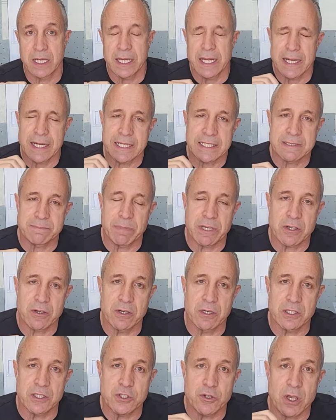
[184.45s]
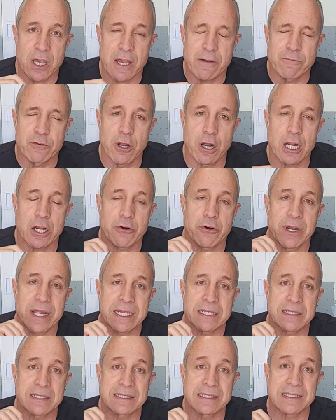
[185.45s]
it's because you have not
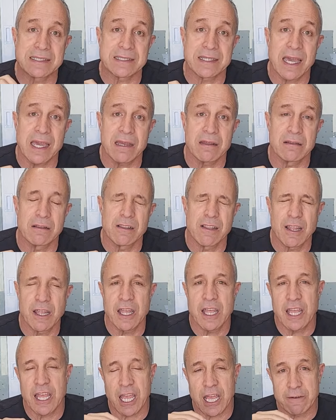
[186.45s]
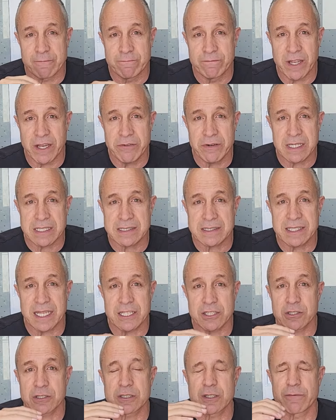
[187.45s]
created scale at various
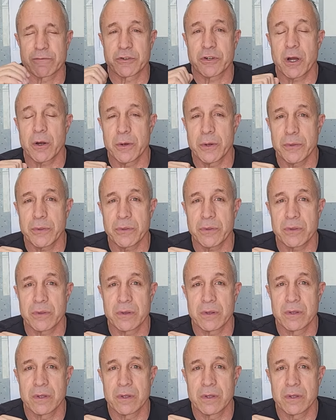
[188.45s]
stages of growth